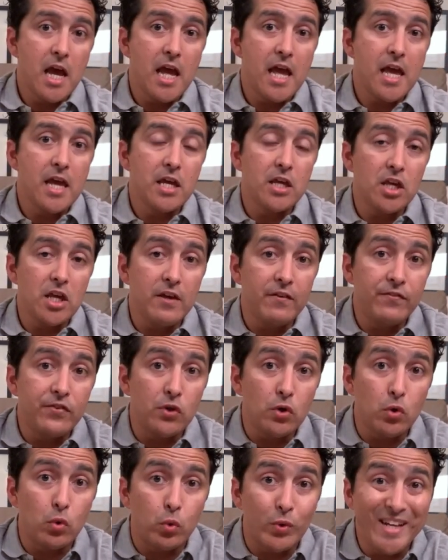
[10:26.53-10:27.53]
uh, if
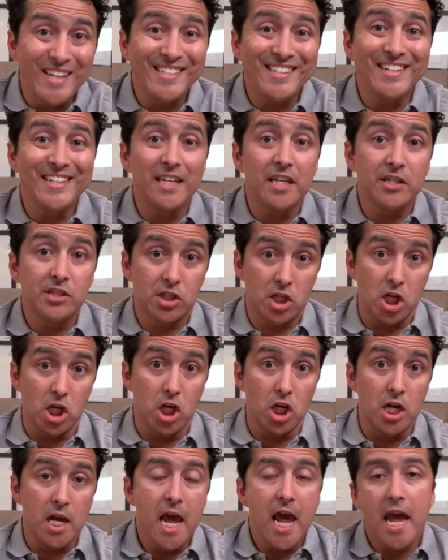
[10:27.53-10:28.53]
your reasoning is
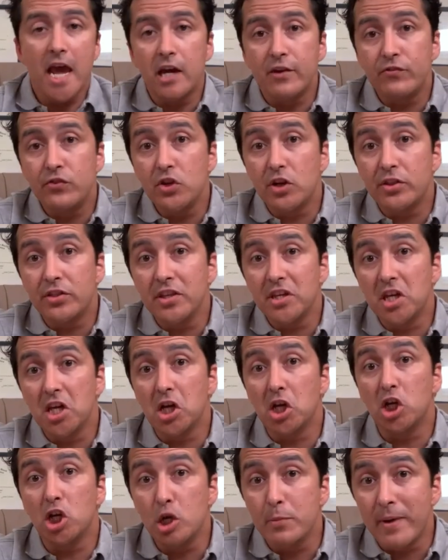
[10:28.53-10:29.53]
good and if you're
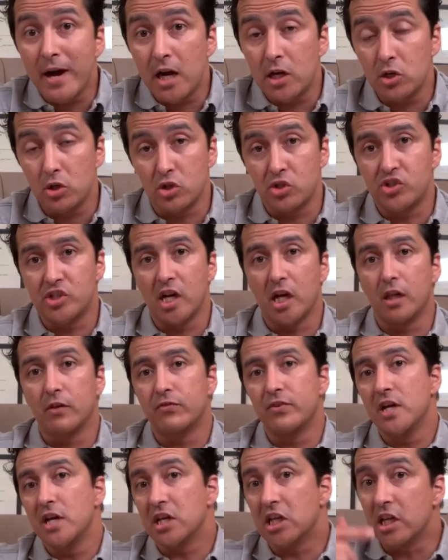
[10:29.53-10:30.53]
thinking good about
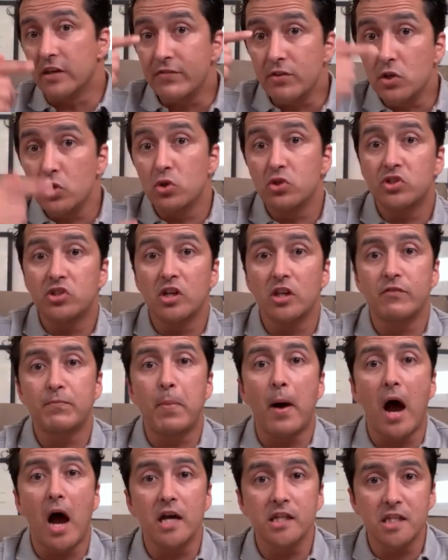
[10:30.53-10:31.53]
yourself, giving yourself
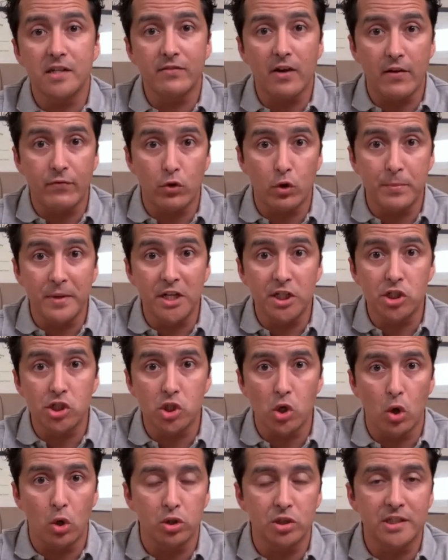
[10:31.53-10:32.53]
positive
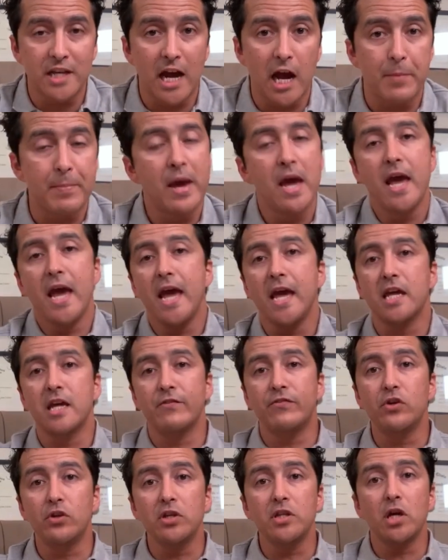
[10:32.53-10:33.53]
affirmations all the time. Hey,
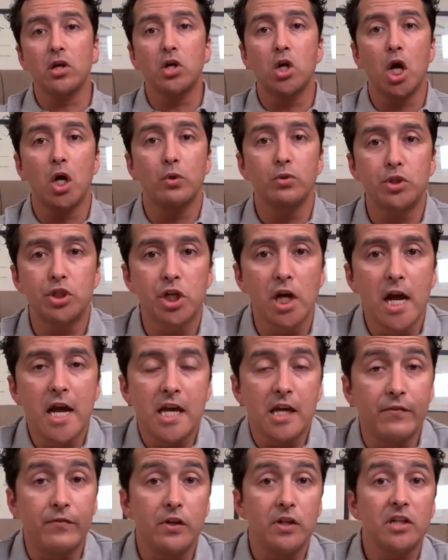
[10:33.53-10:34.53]
if you need a coach,
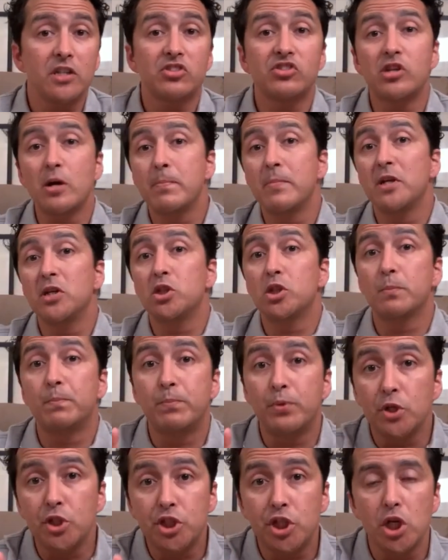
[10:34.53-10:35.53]
if you need somebody to
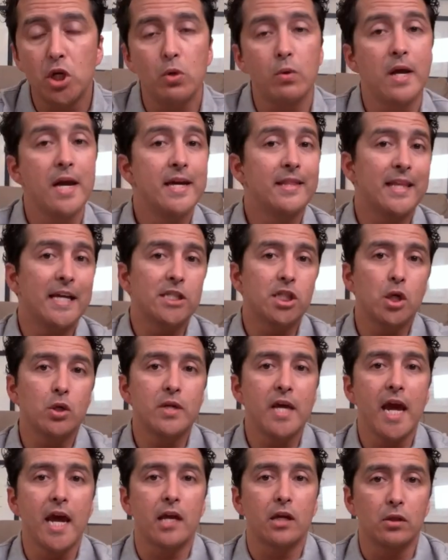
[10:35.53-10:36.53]
push you, that's
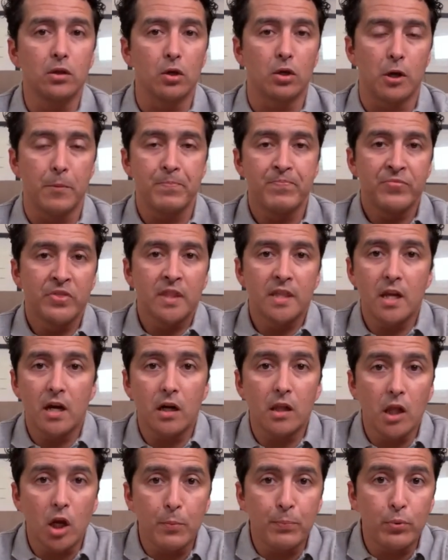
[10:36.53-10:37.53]
okay. Look, there
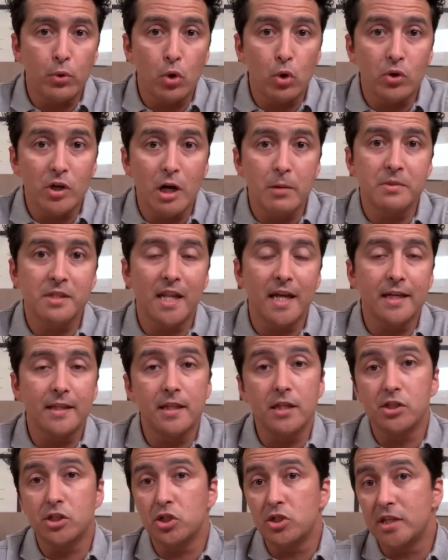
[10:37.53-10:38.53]
are a lot of programs like
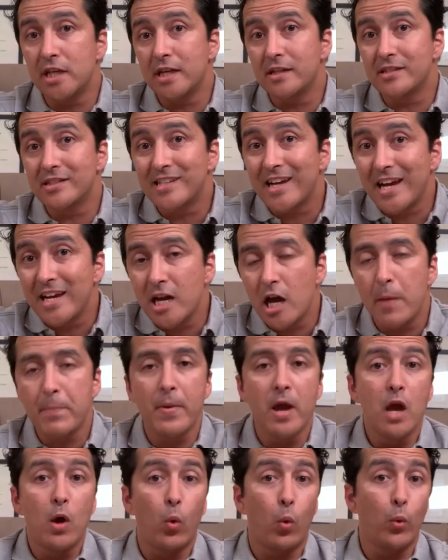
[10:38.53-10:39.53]
this. You can sign
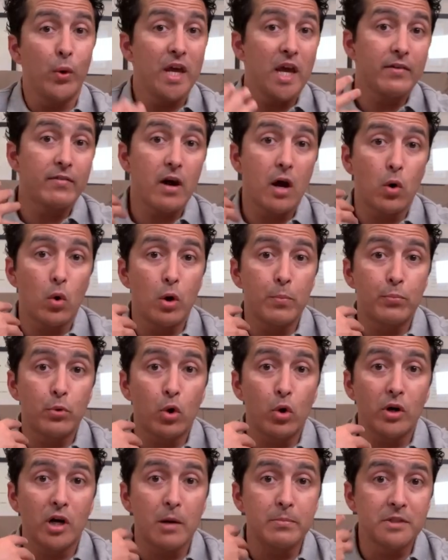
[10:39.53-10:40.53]
up. We have our own
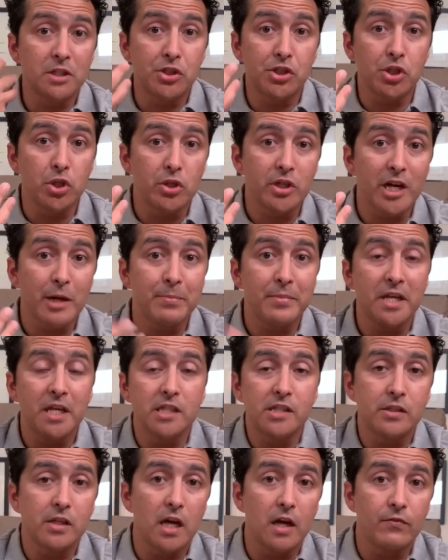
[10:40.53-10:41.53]
programs at Sugar
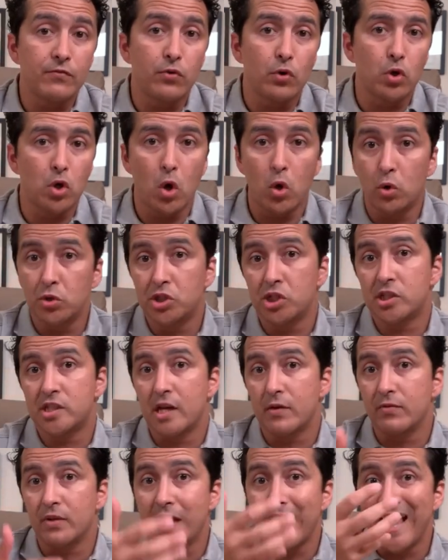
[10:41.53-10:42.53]
MDs uh, for coaches
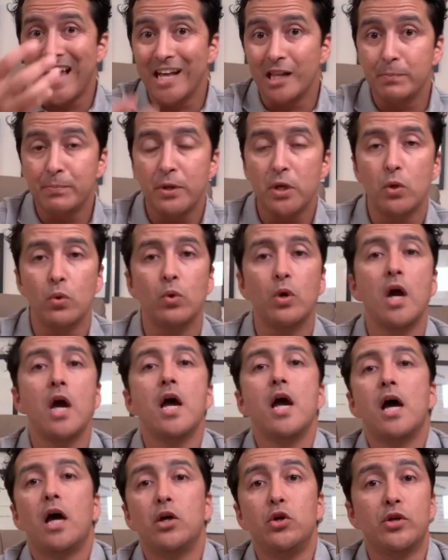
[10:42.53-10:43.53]
that will help you.
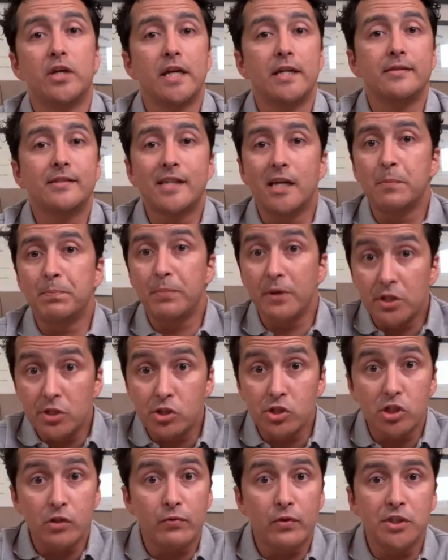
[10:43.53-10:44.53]
You can send
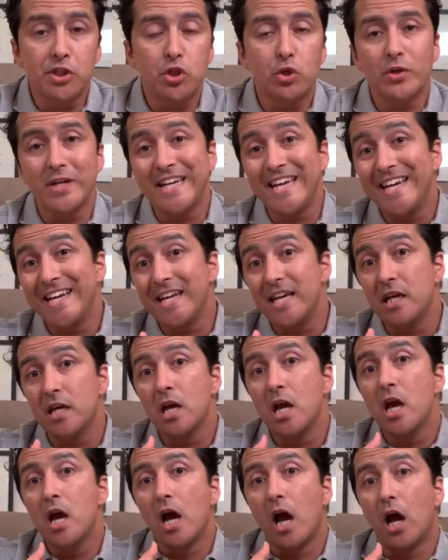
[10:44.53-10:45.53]
pictures of what you're
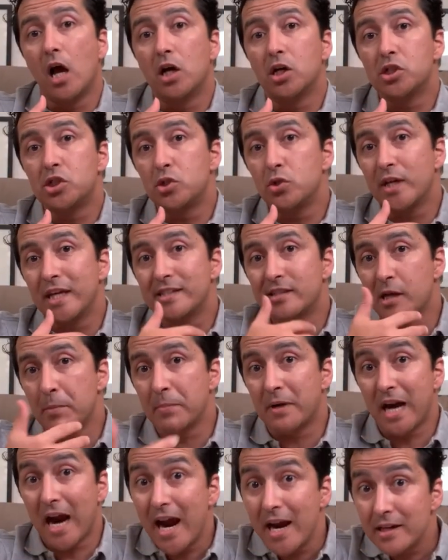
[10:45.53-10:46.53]
eating uh, to get
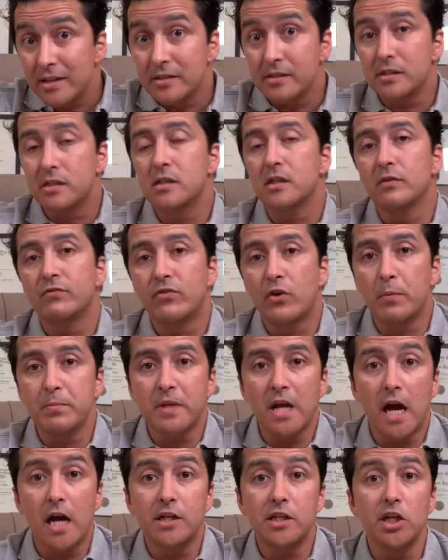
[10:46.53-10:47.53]
some guidance from
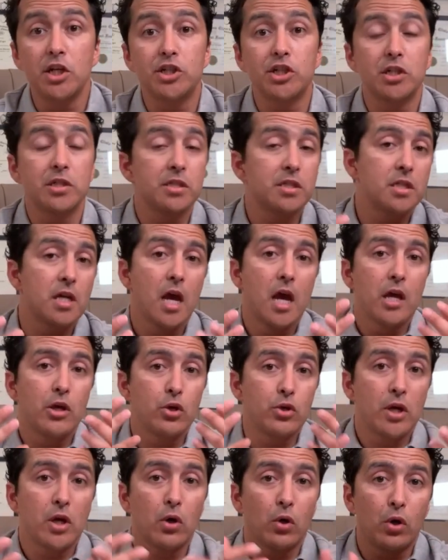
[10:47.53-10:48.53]
dietitians.
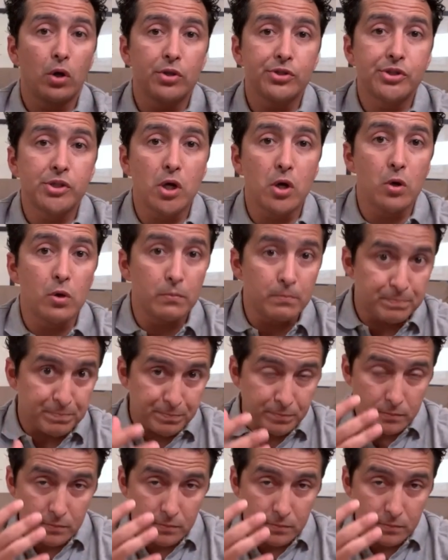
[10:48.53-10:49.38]
You can also